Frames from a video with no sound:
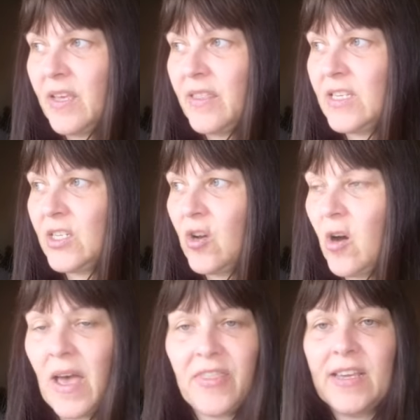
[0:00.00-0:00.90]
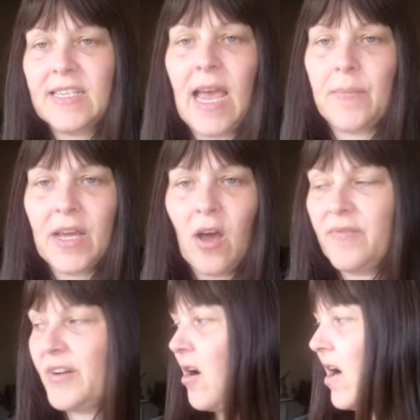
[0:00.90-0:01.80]
This is not about things happening
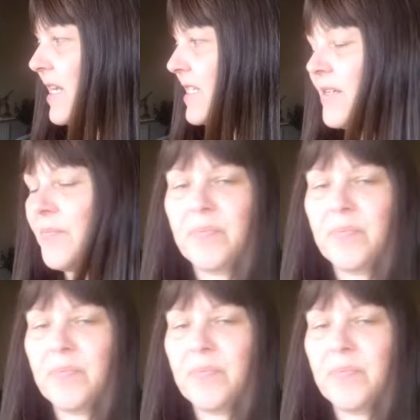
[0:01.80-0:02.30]
overnight.